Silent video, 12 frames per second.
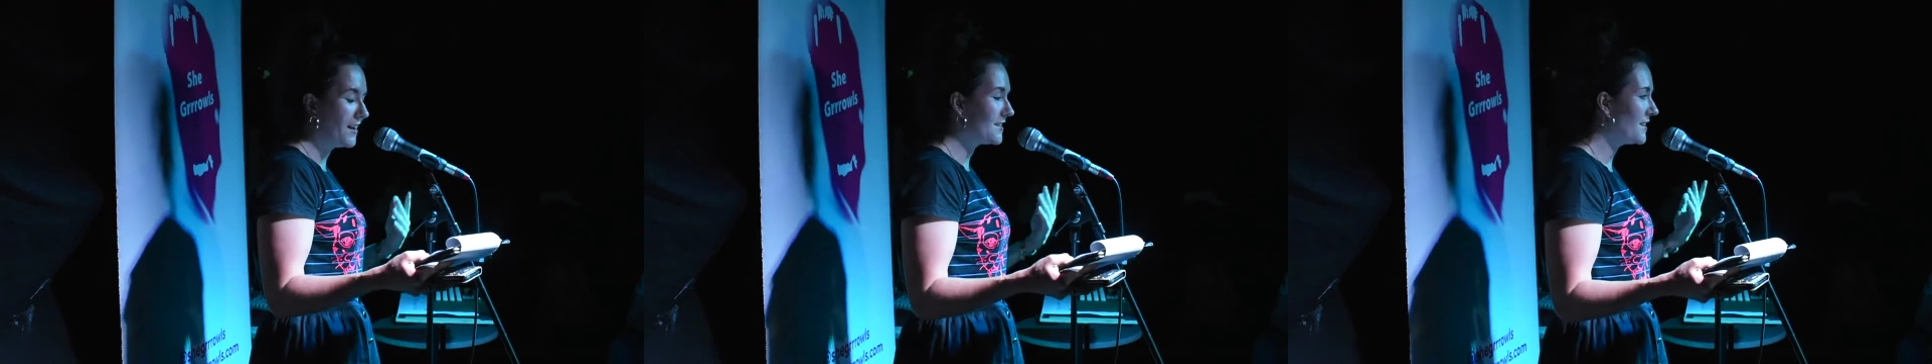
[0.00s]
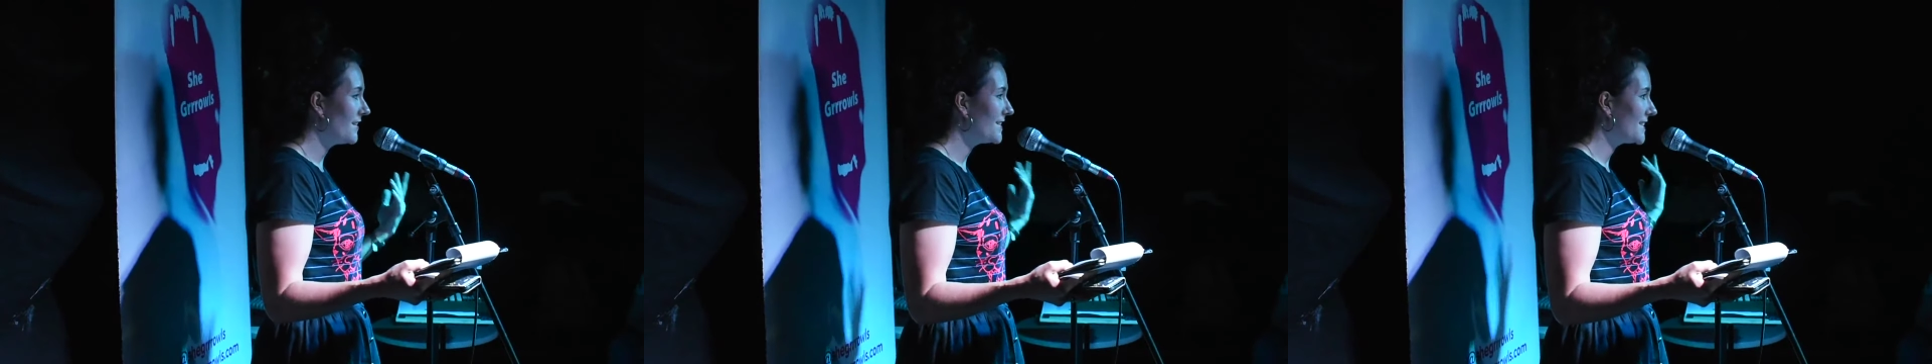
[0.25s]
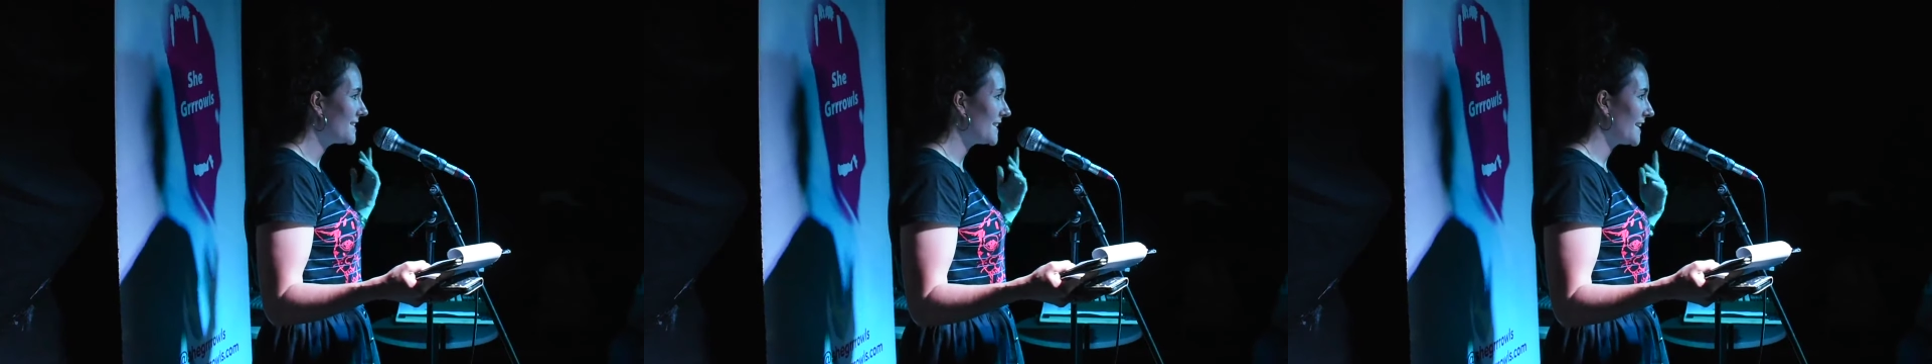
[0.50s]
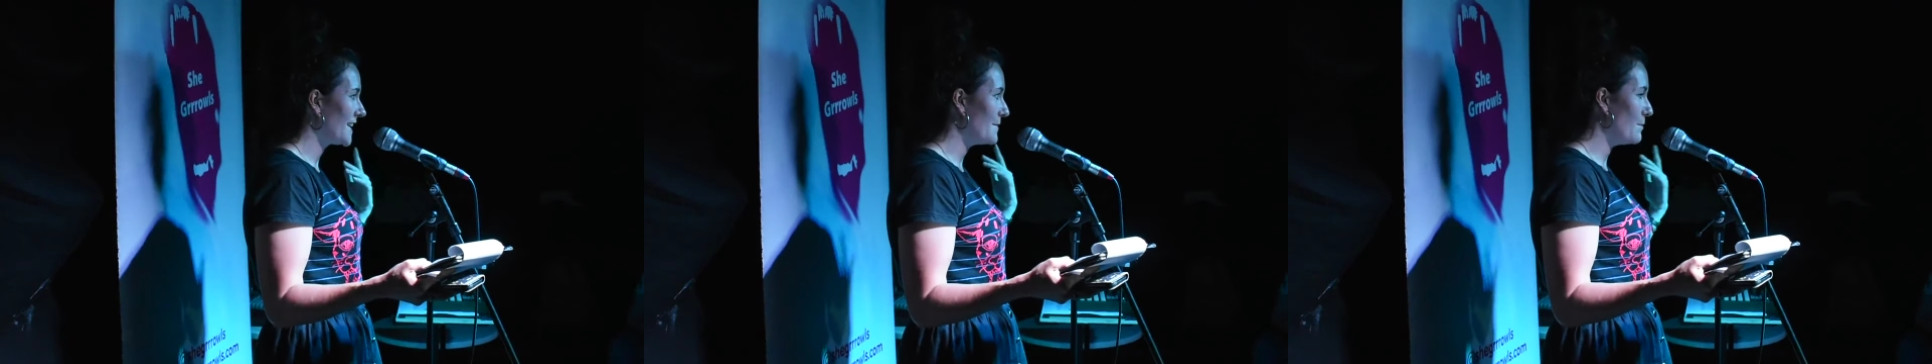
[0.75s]

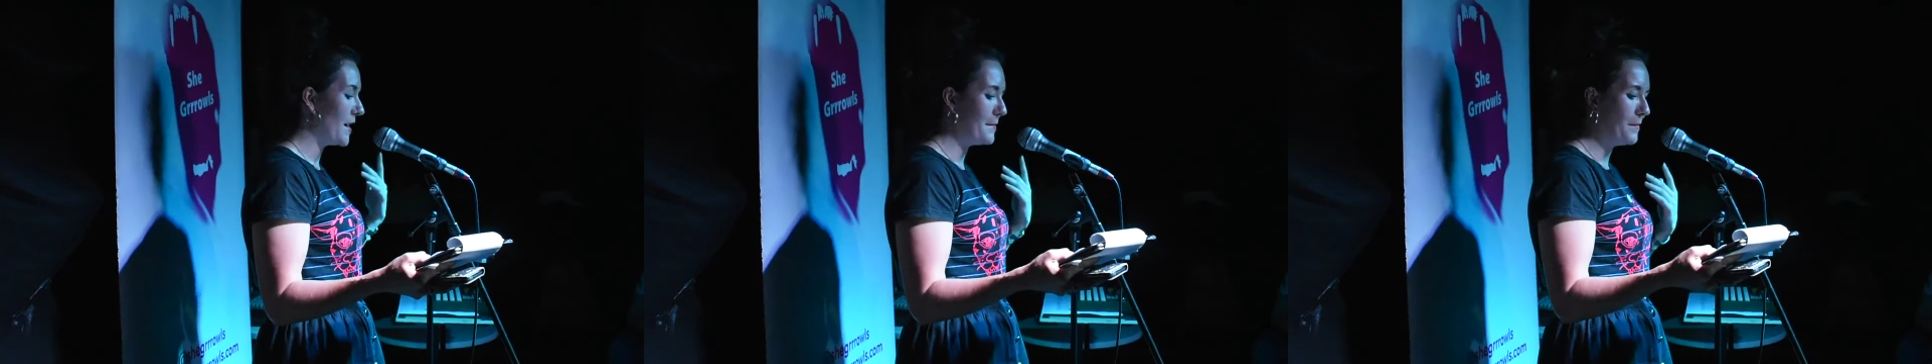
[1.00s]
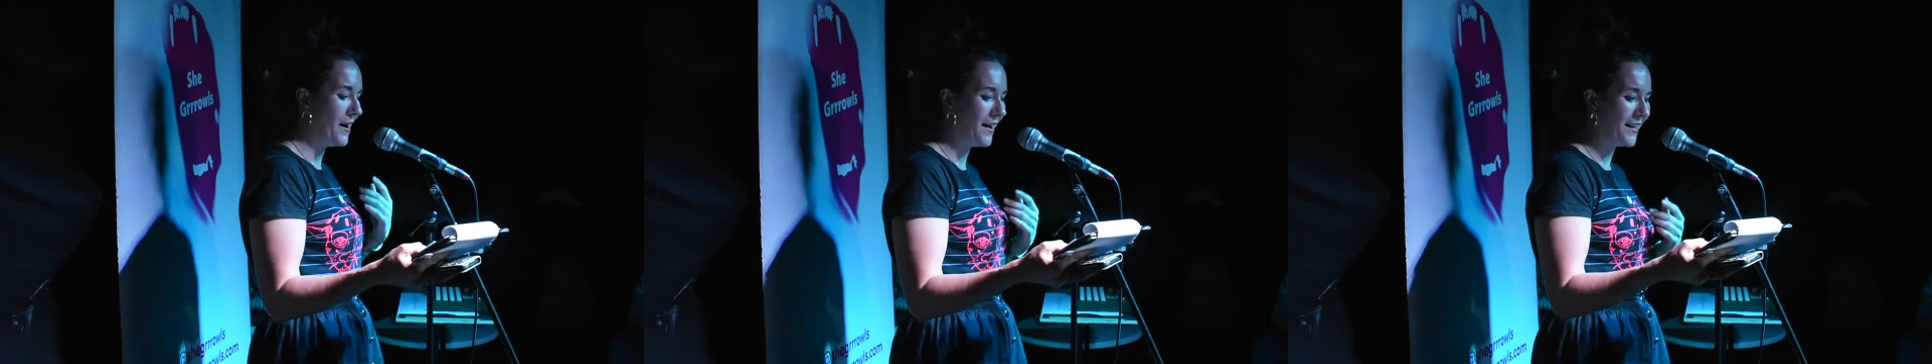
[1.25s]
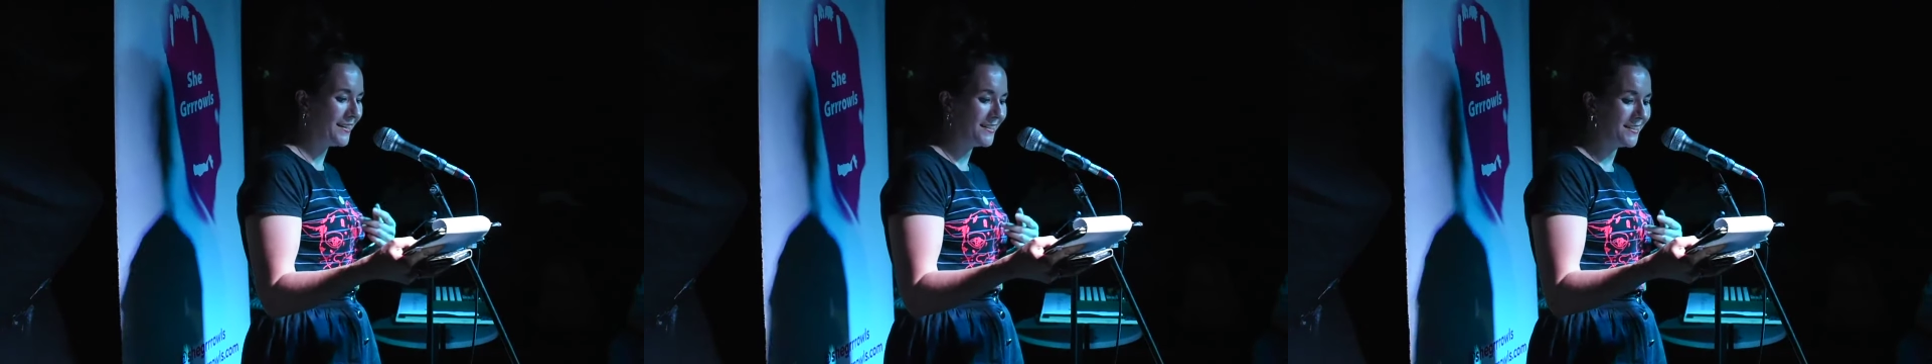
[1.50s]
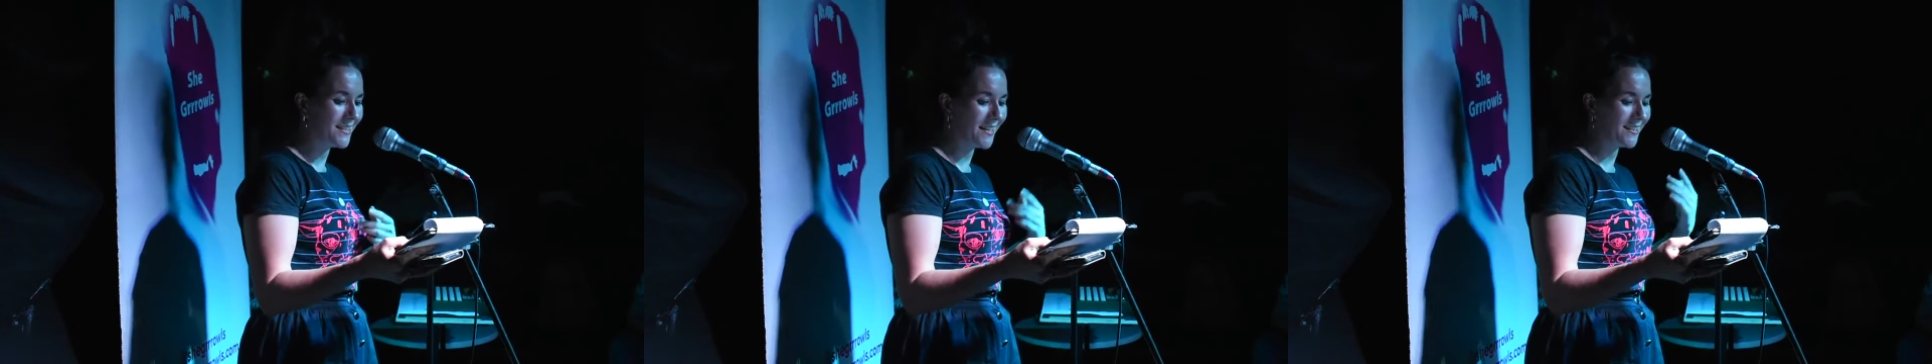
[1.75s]
dancing in my
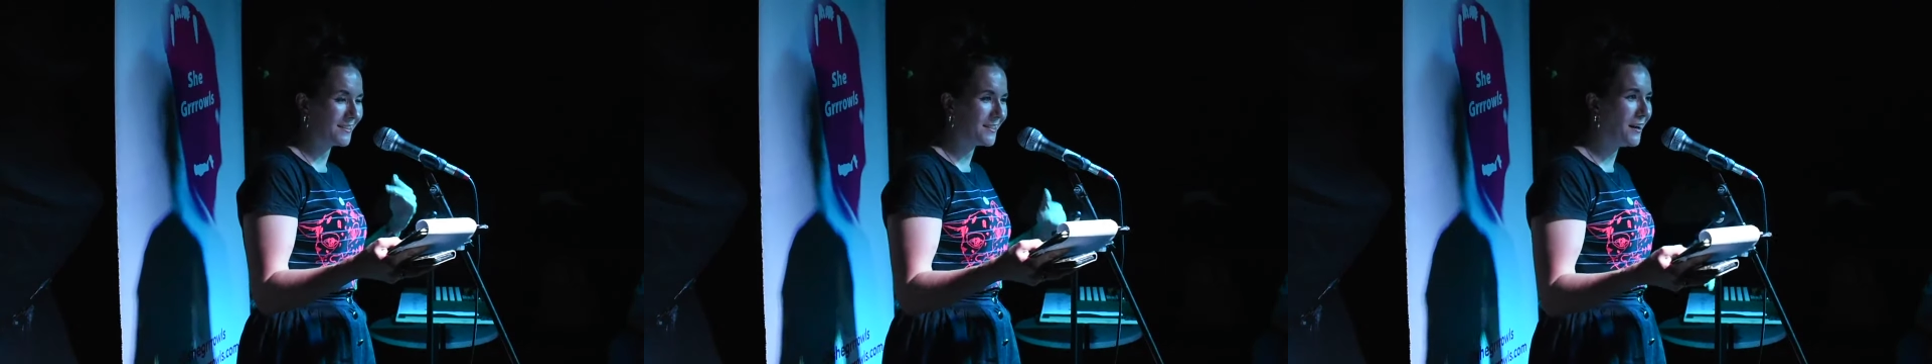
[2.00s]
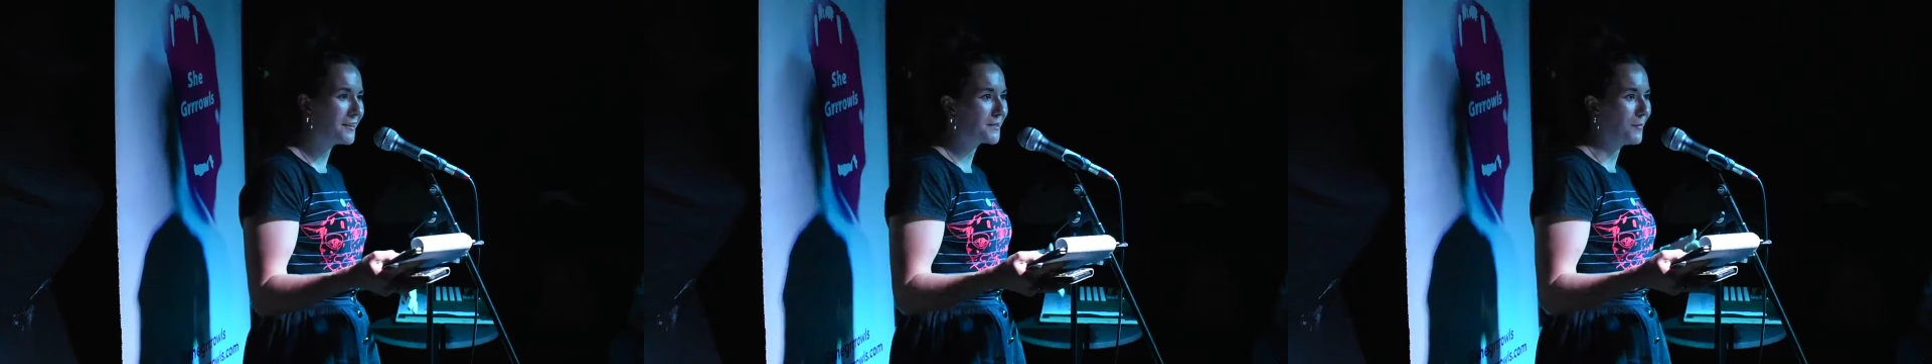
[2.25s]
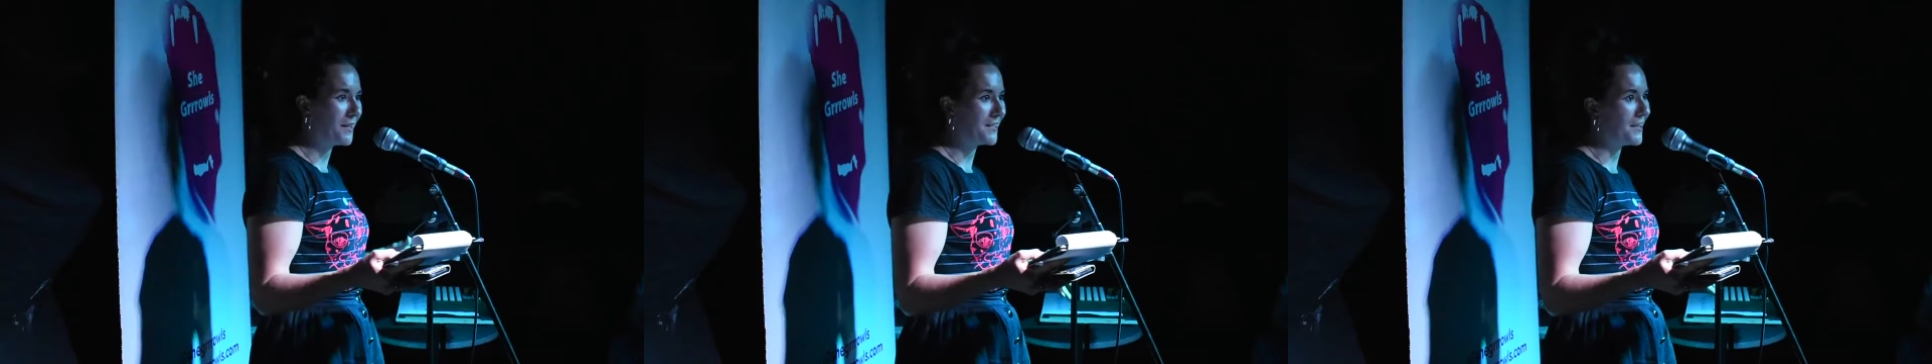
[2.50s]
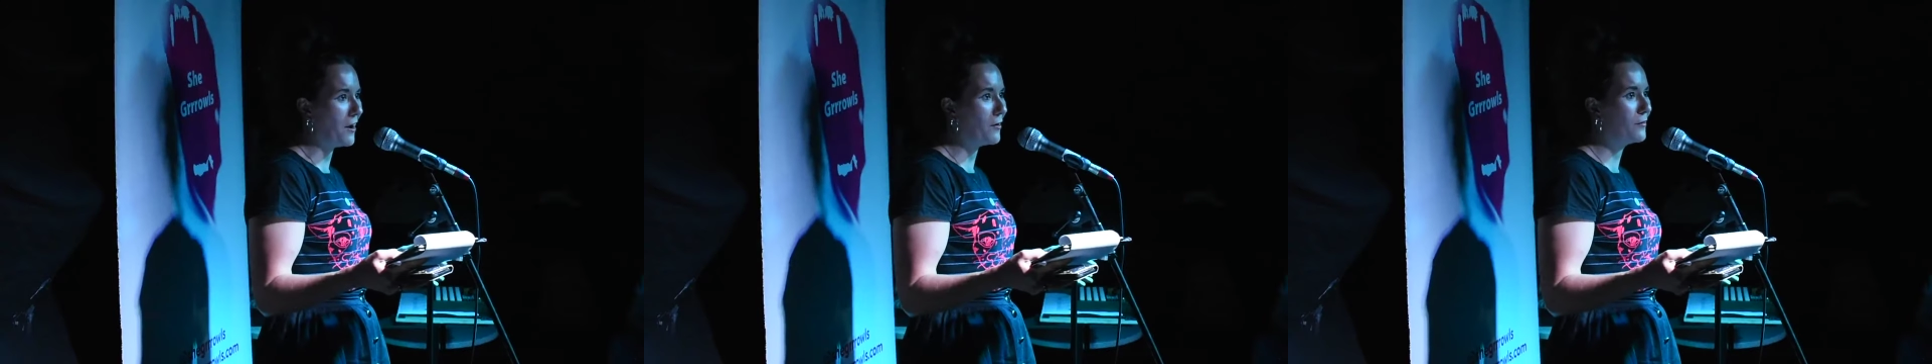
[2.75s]
mind as I touch
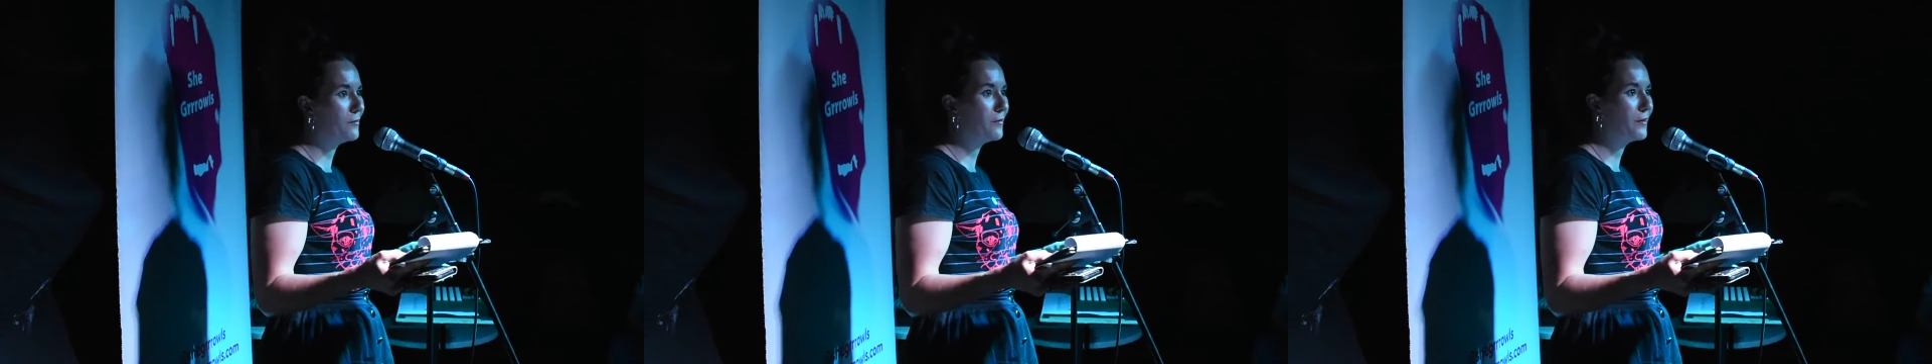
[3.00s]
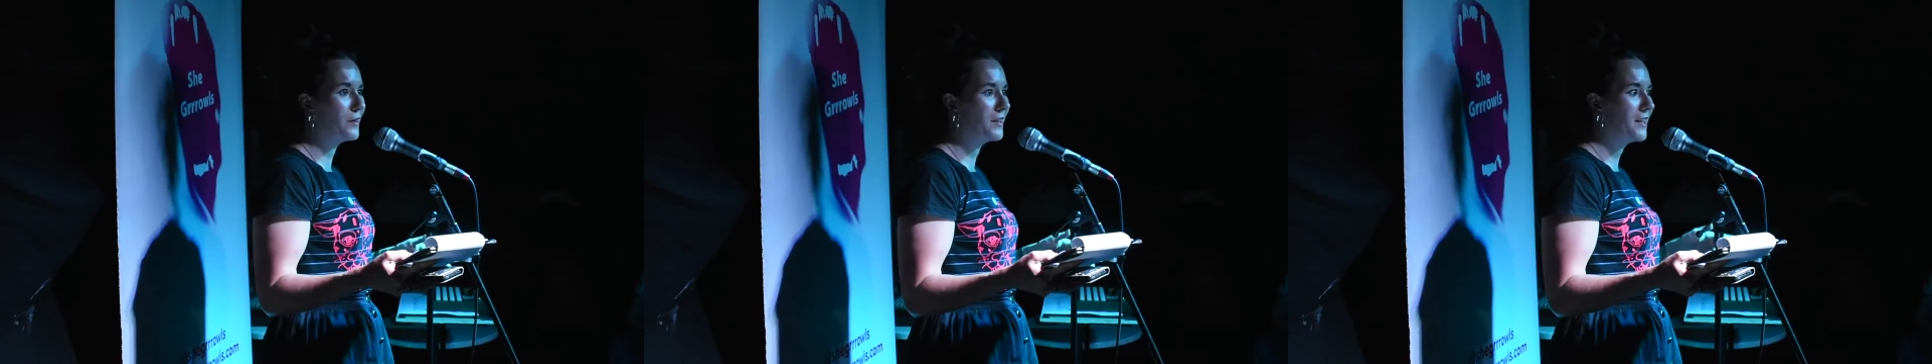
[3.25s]
myself